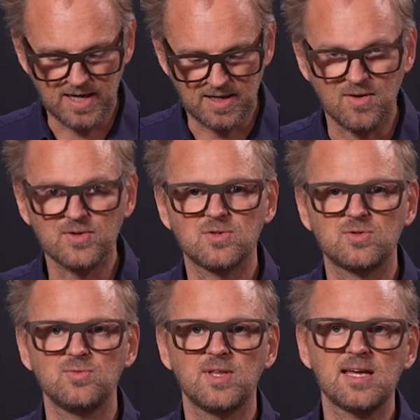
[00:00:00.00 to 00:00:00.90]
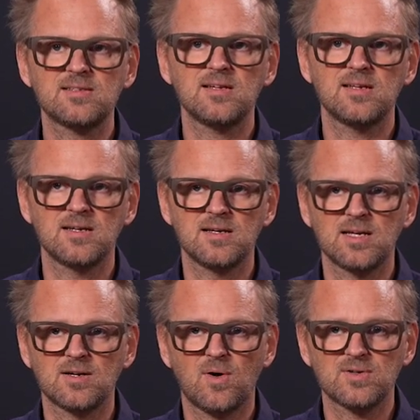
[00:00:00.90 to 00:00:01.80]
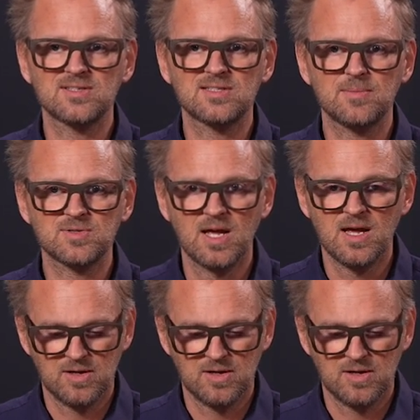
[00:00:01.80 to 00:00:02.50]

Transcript: I can also do that in, in coarser steps.